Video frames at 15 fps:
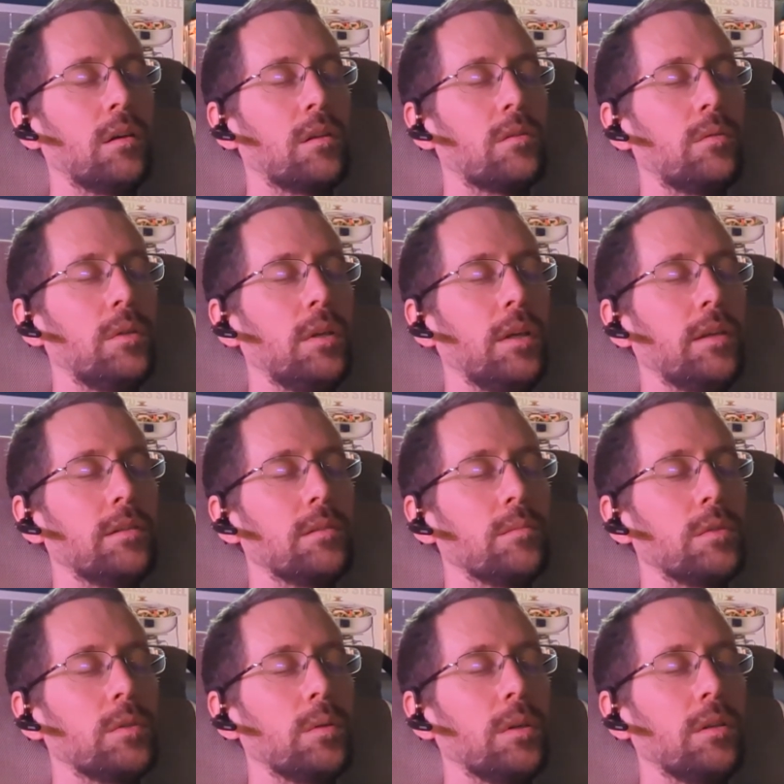3 days in
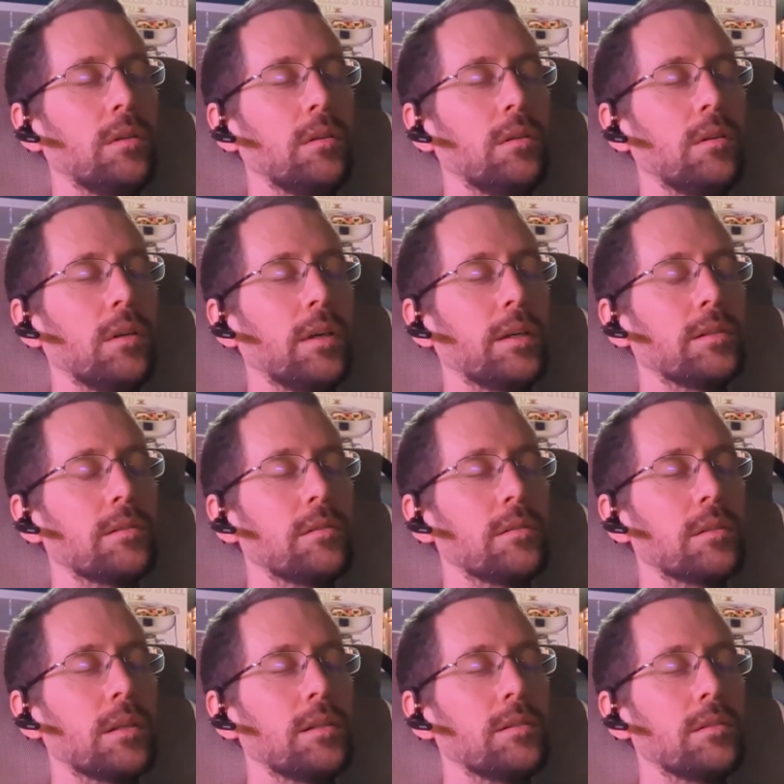between
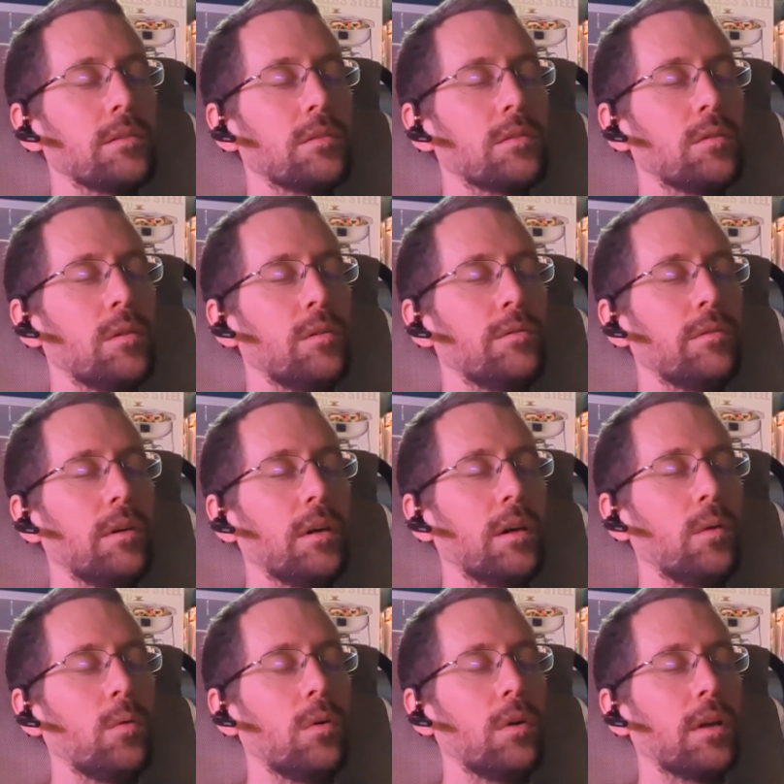exercises. So if I
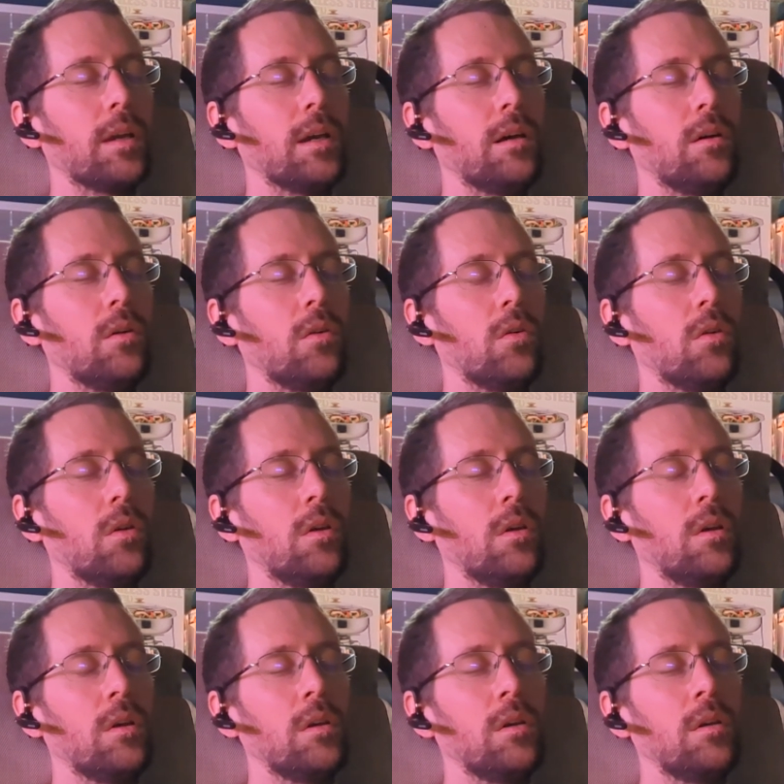work out
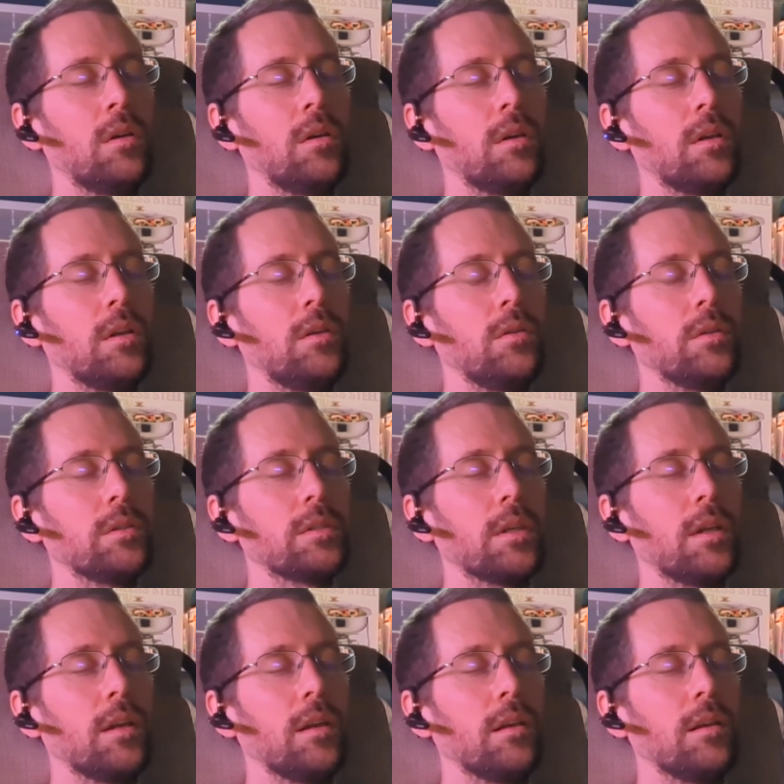and I do a set
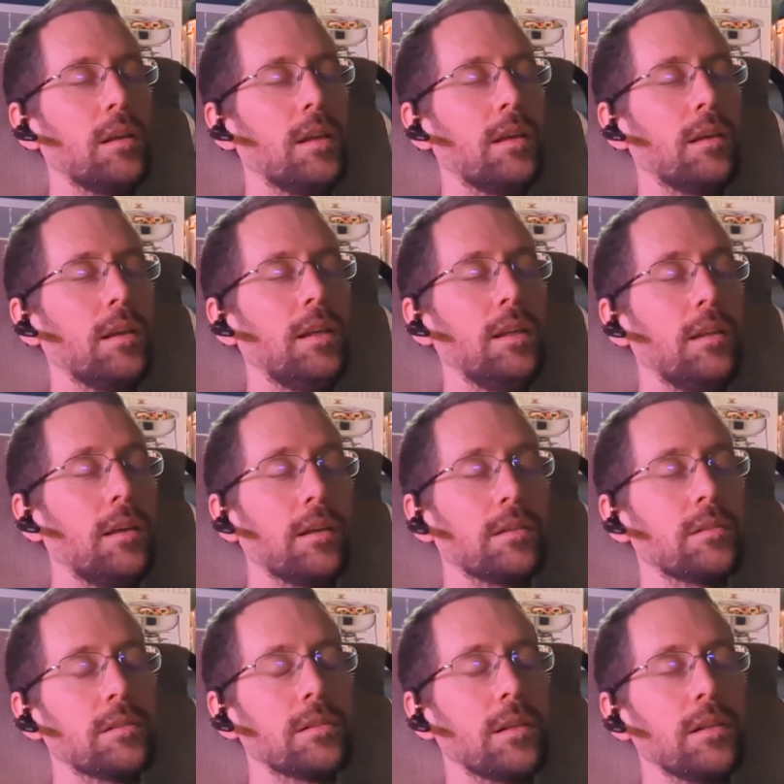of any
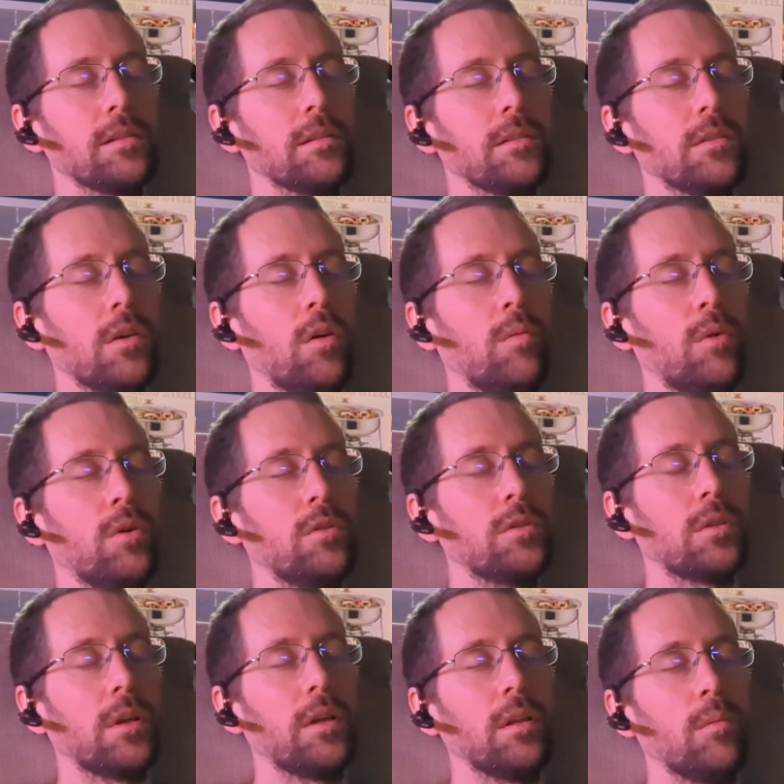exercises, elbows,
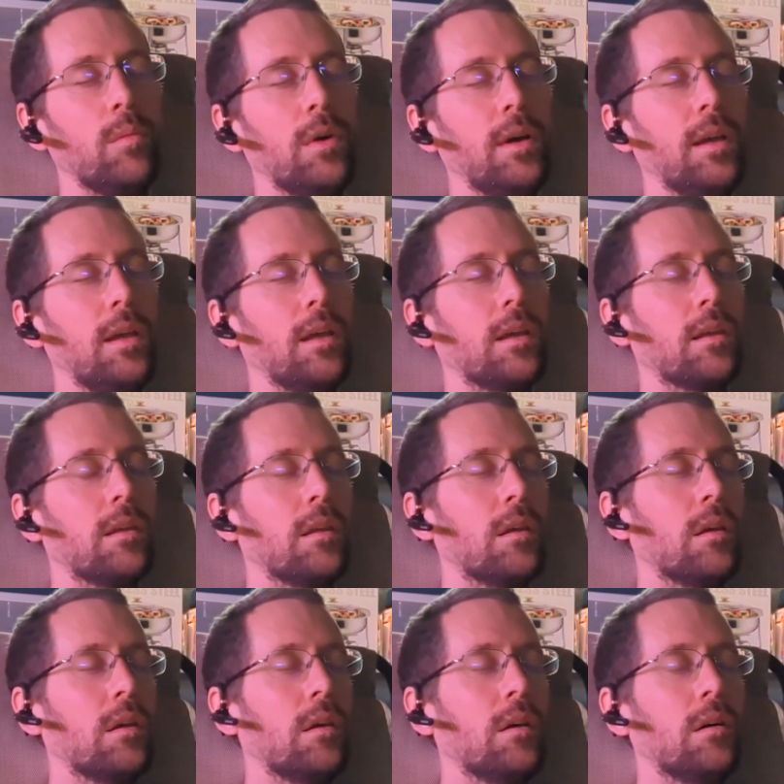riding a bike,
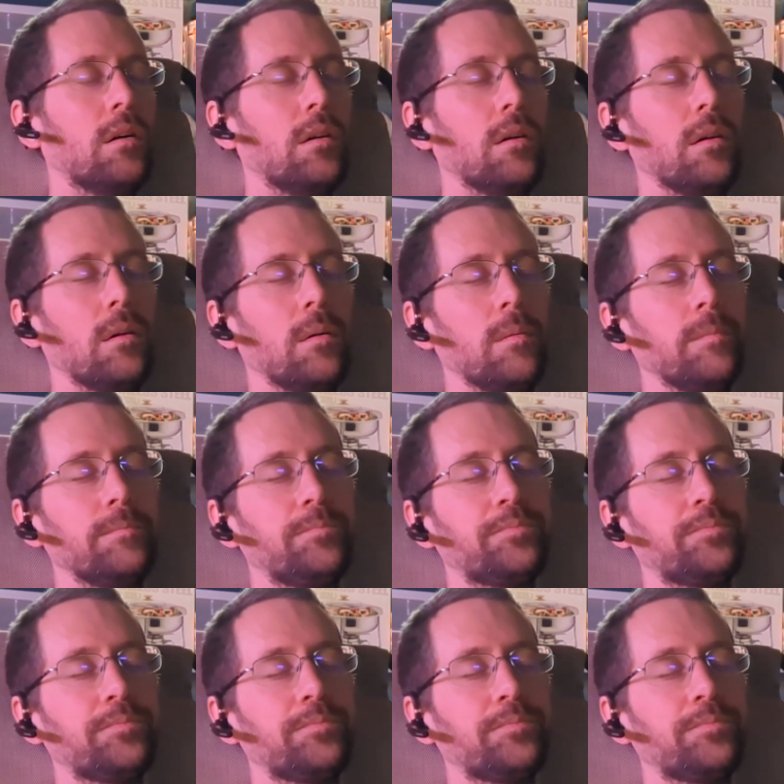um,